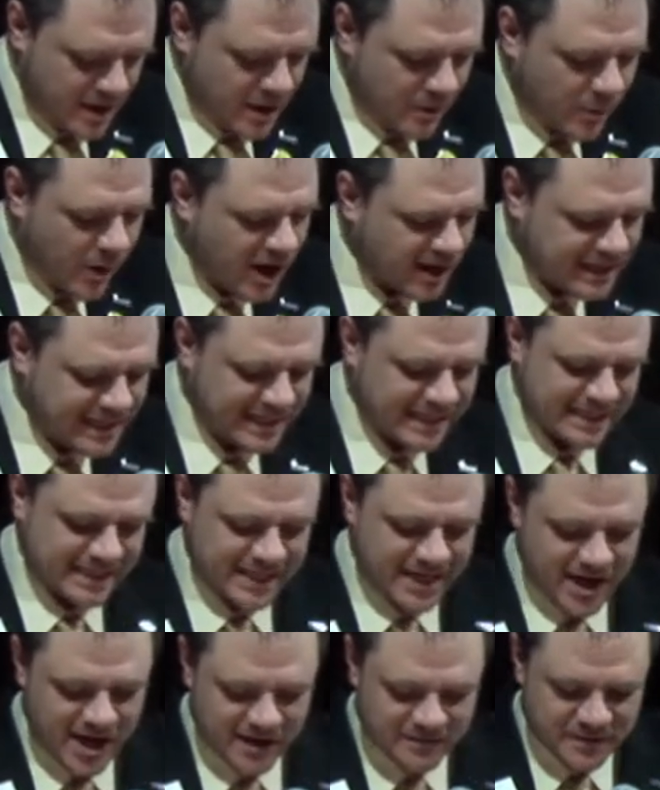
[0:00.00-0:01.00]
Walking into
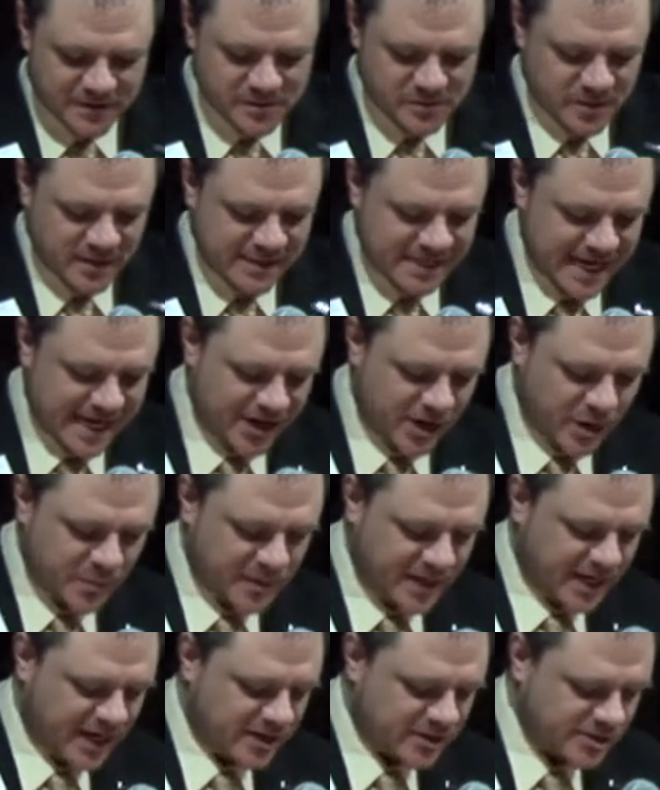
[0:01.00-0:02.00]
the office one day and
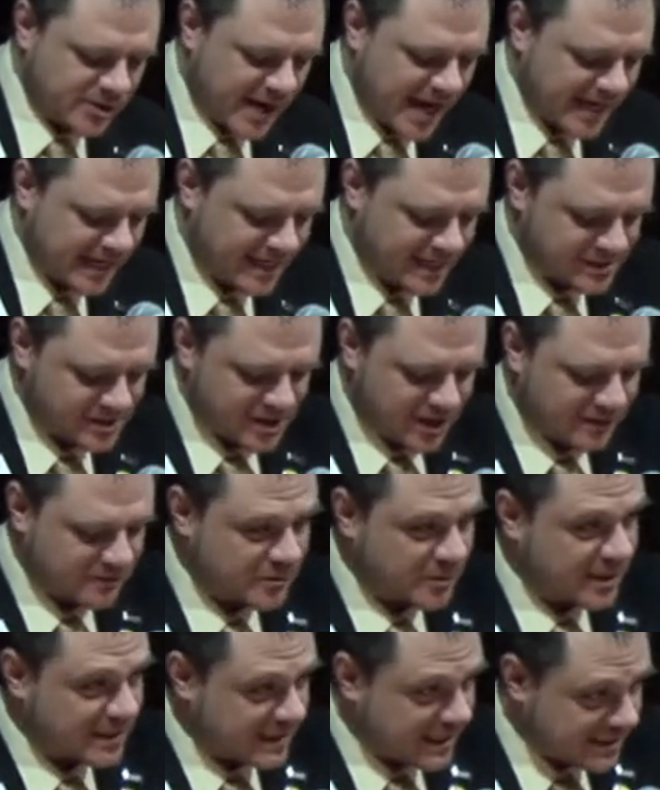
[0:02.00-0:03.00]
opening our tracking
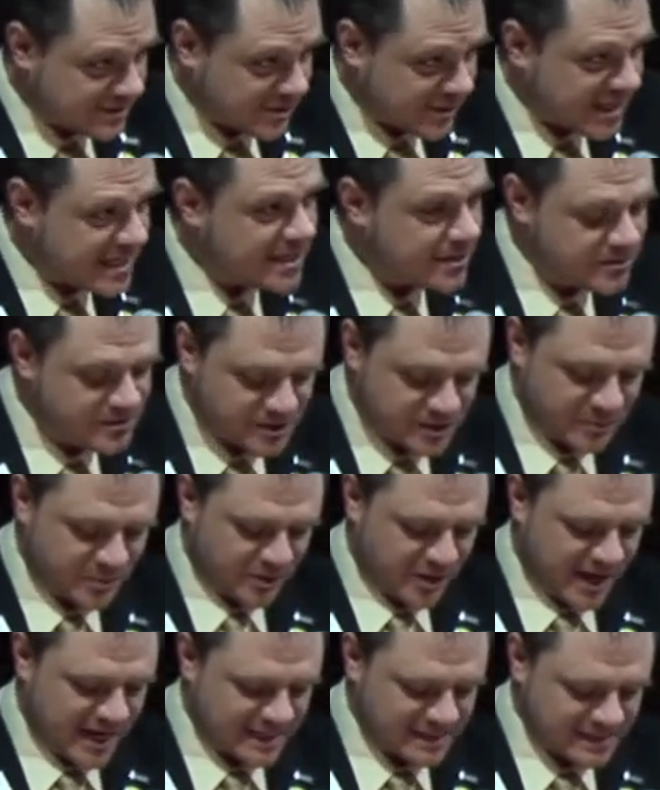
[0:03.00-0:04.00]
software led to a huge
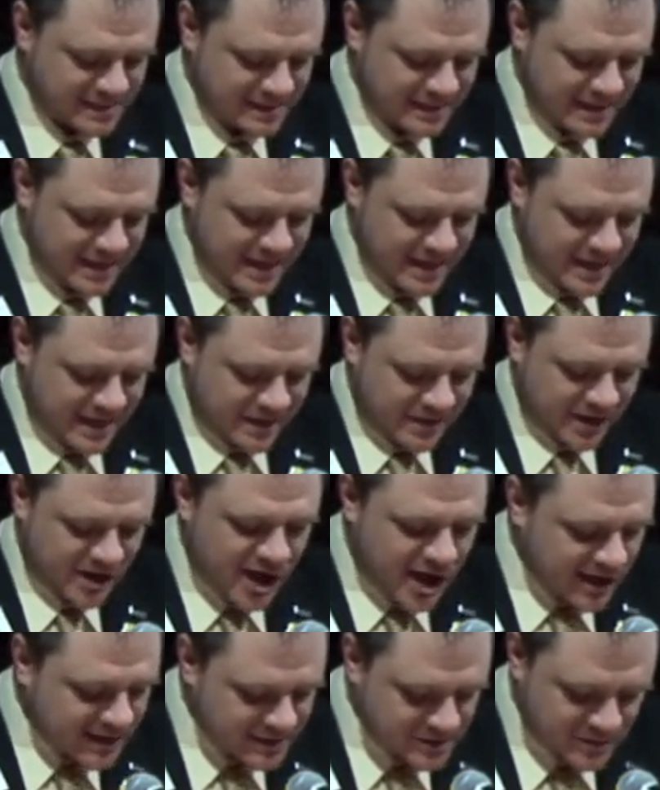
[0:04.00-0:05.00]
surprise. The
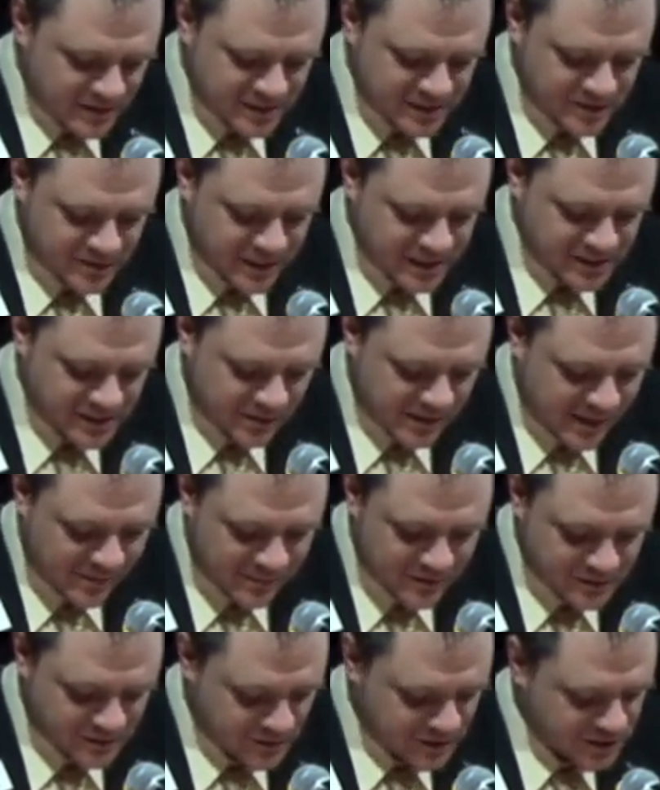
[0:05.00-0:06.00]
caucus registration
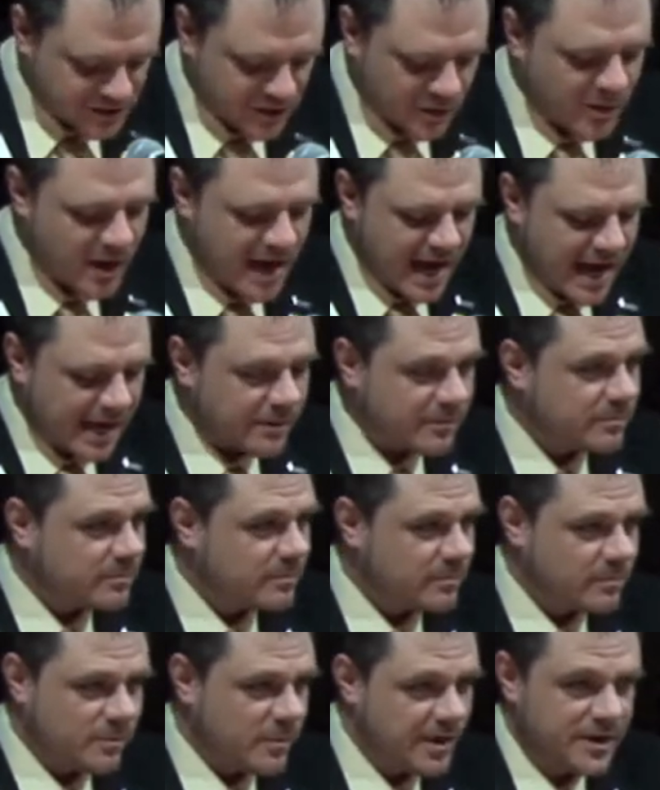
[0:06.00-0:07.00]
numbers were so high,
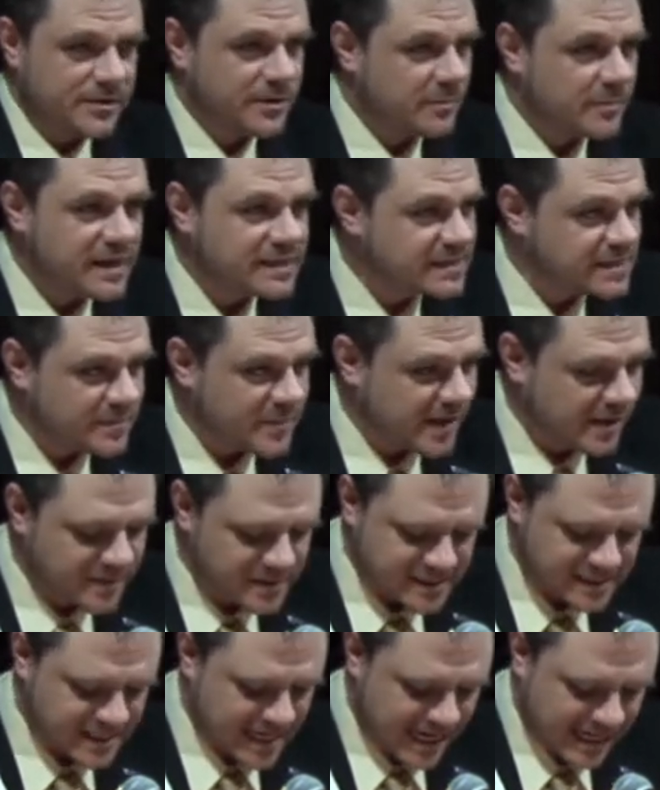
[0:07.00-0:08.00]
we knew there must have been a
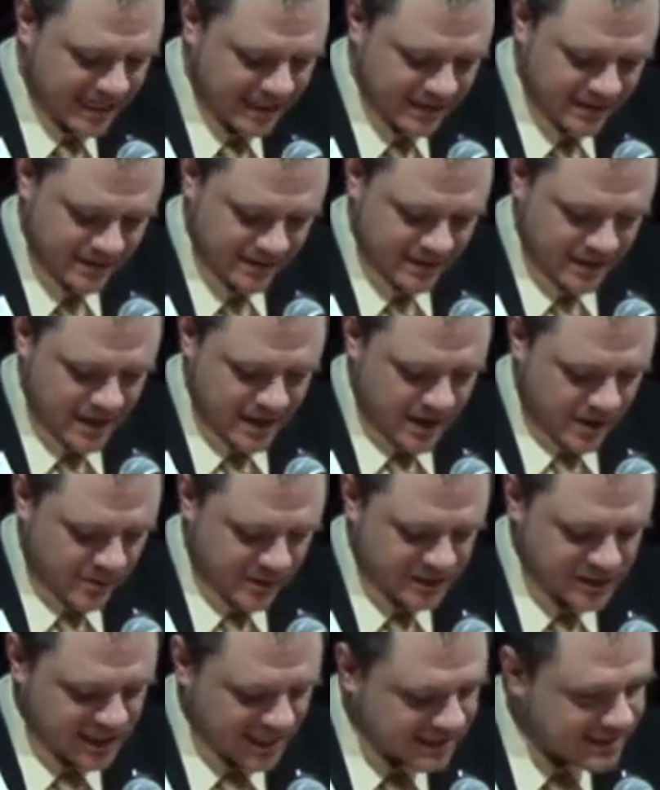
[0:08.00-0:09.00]
mistake. We
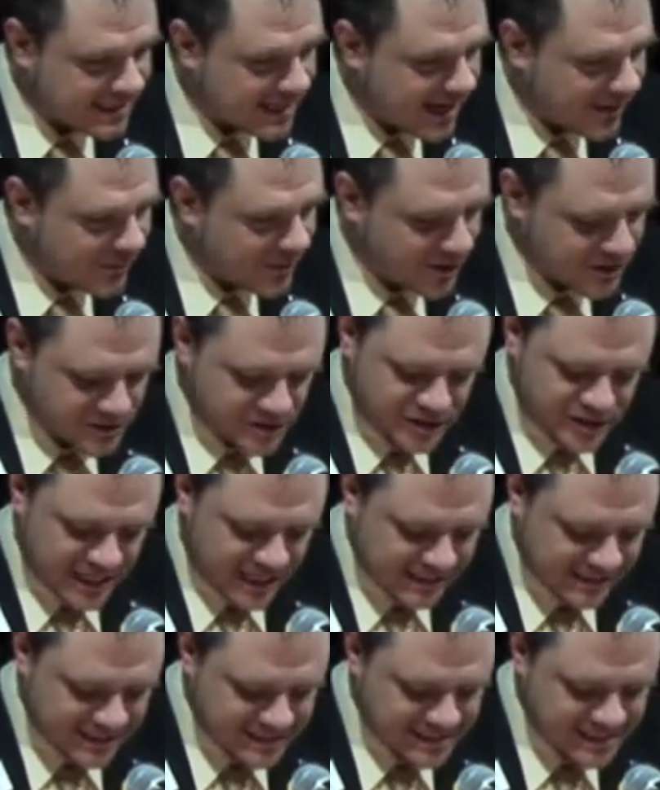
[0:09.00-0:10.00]
checked the numbers,
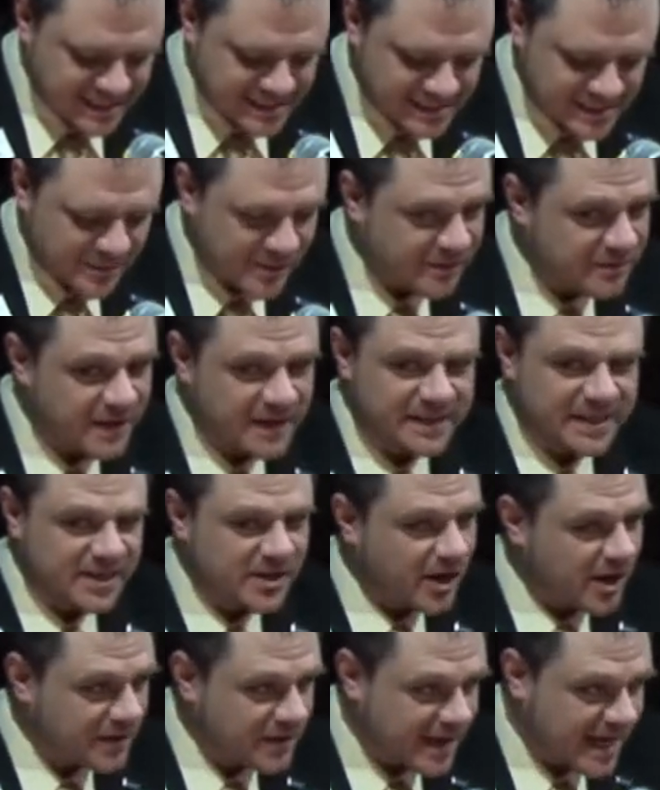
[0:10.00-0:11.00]
checked the system, and finally
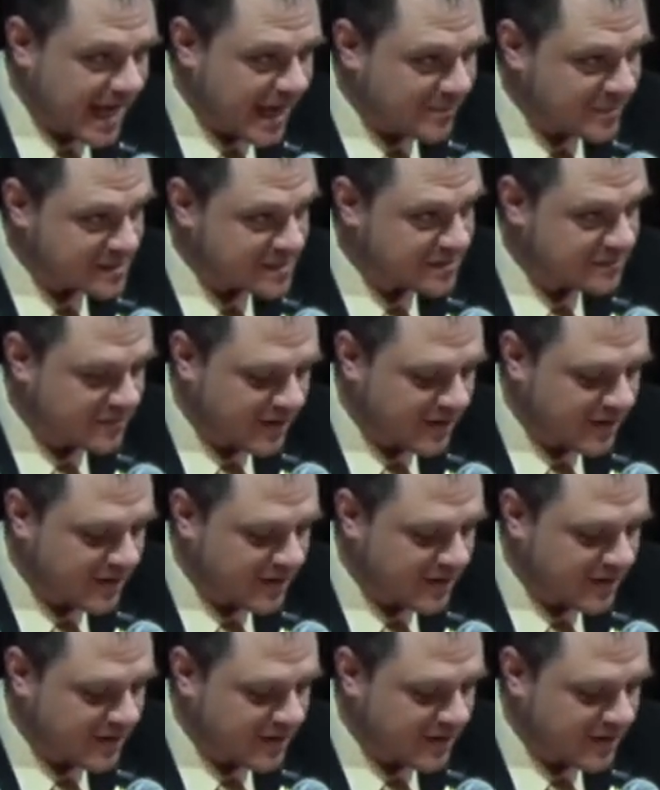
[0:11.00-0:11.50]
called the campus to